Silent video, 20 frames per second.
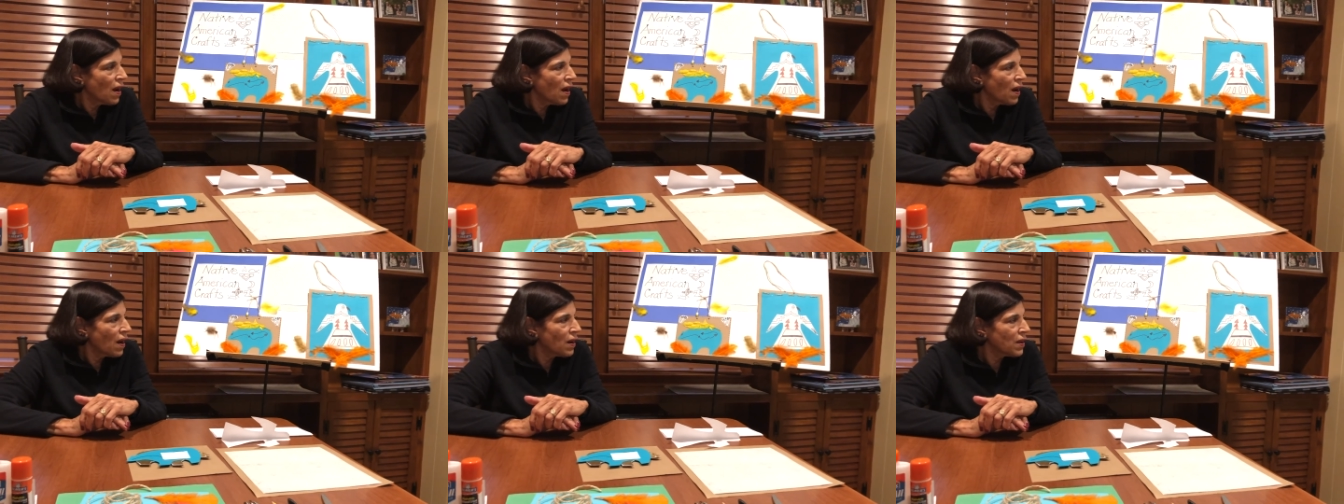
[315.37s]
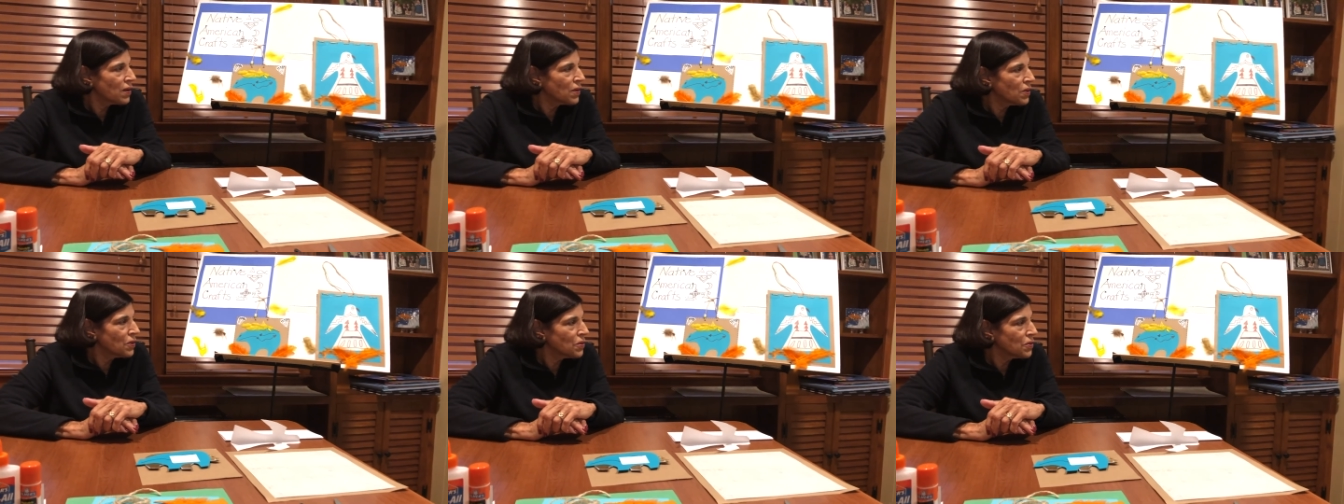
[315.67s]
I
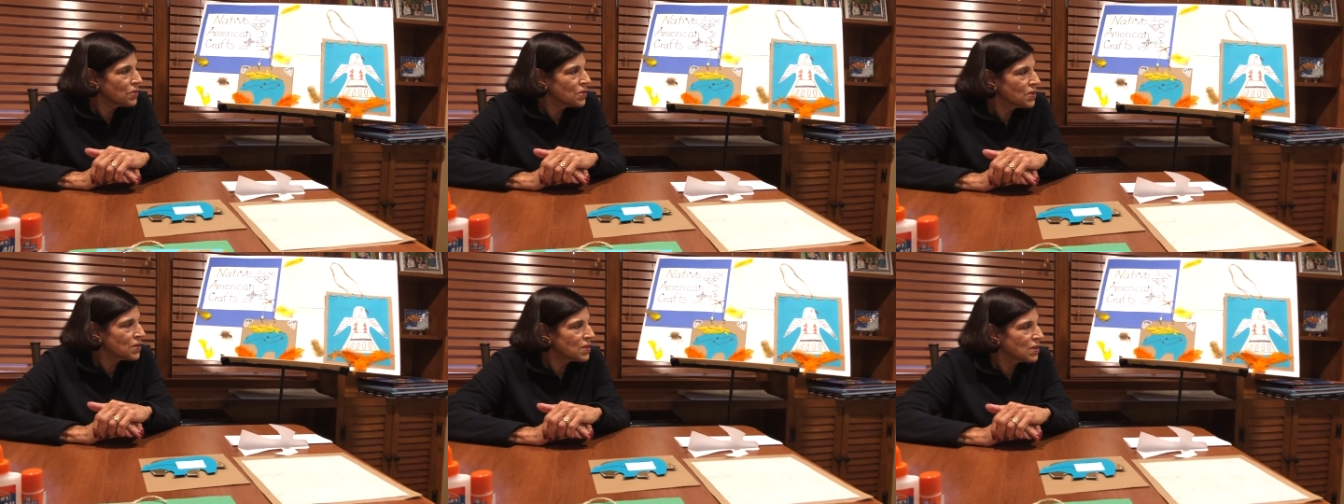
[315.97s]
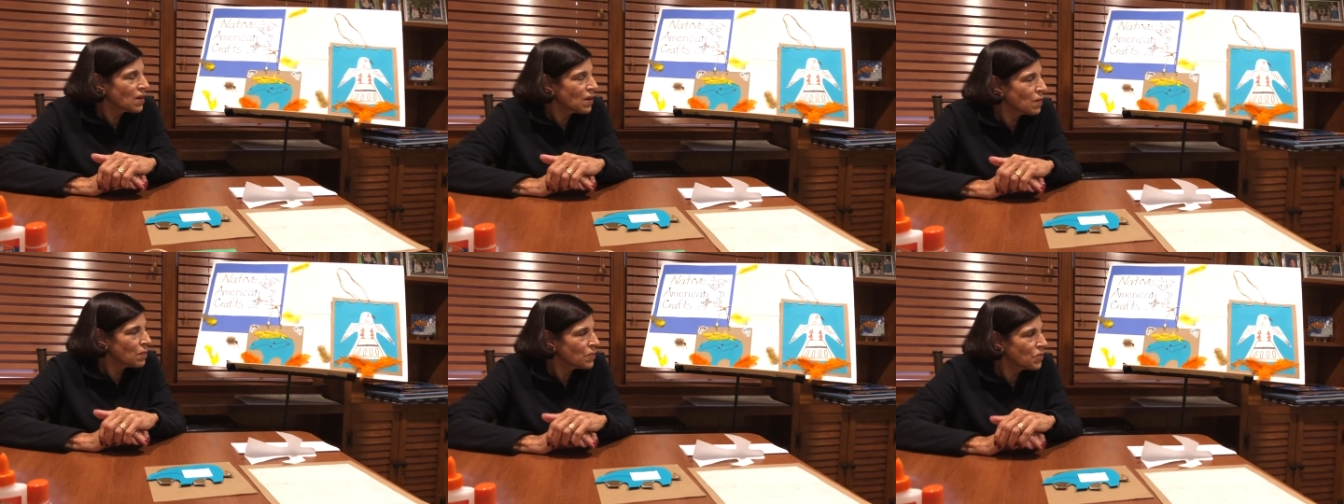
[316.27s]
used
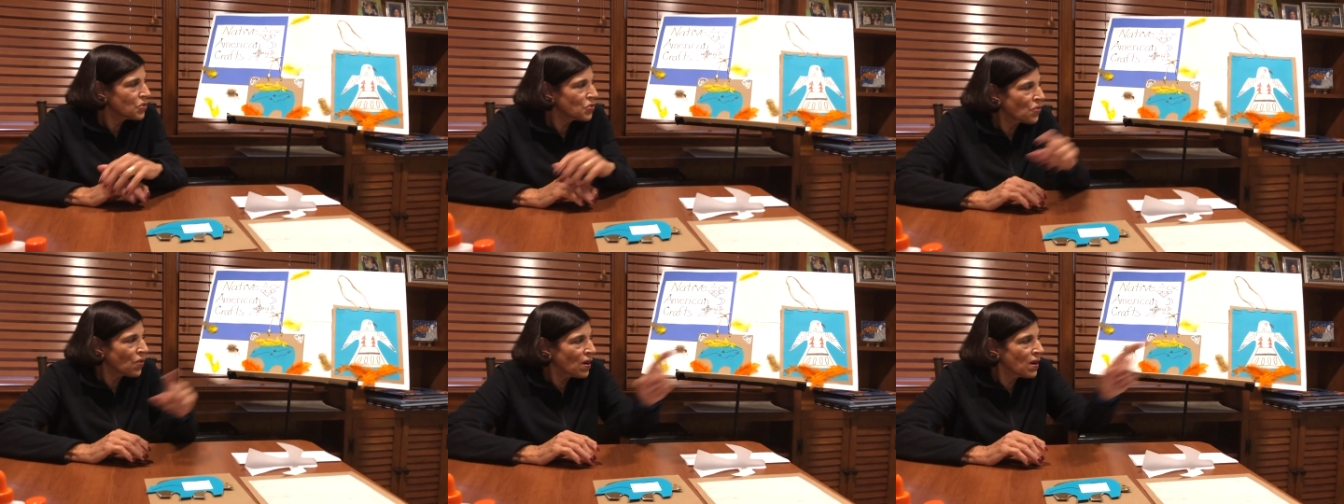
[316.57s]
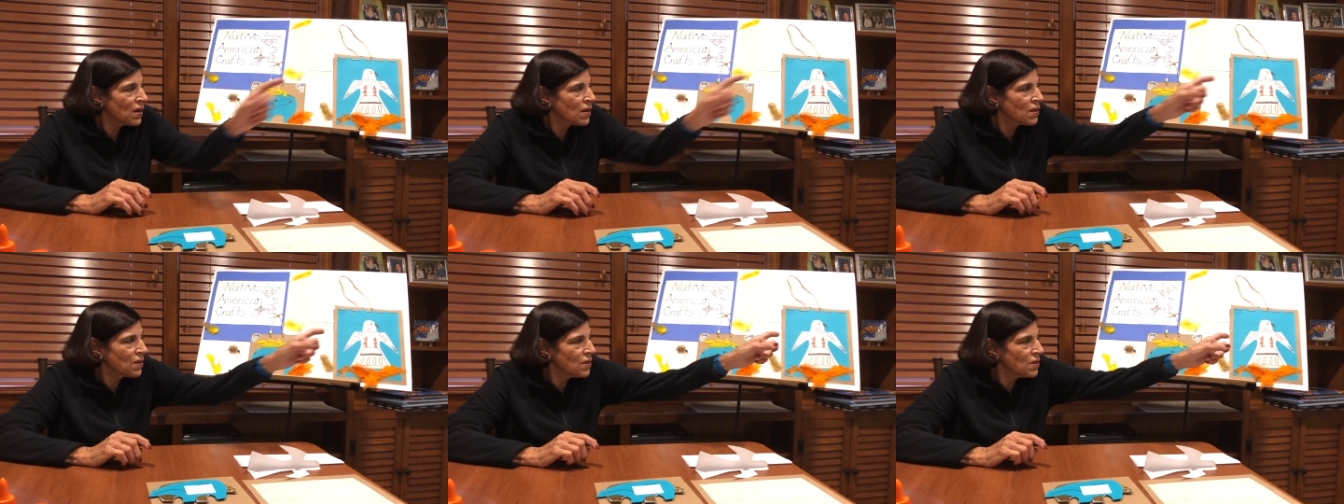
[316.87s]
some
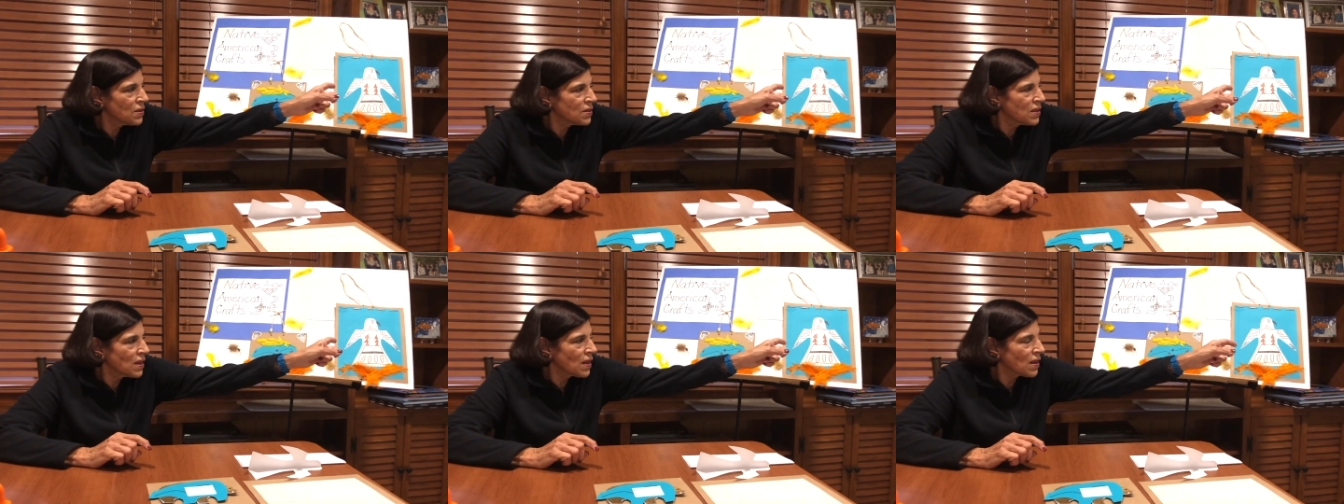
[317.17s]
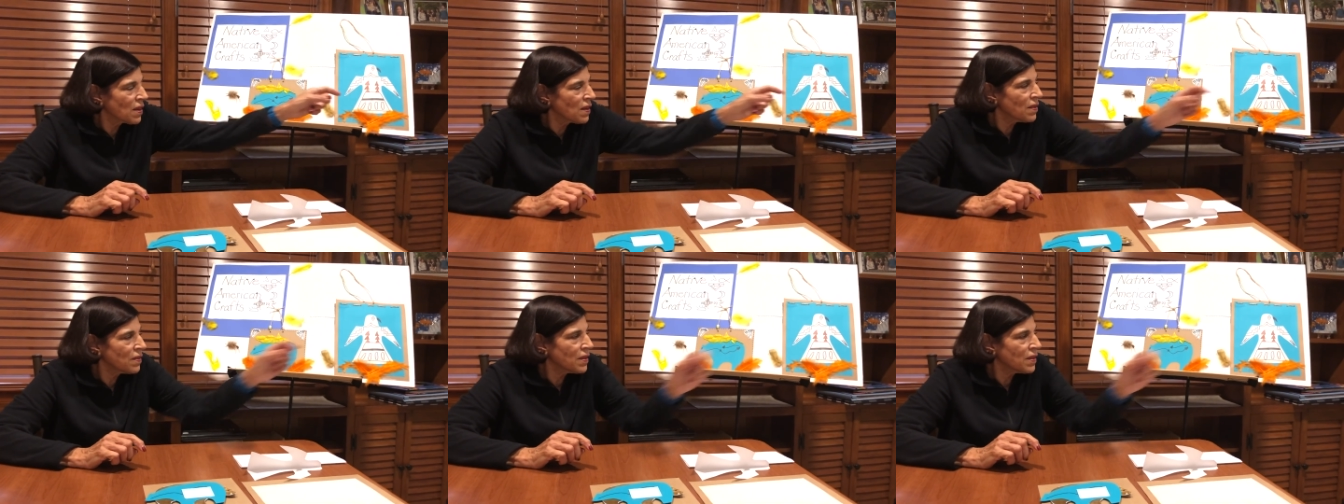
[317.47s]
triangles that,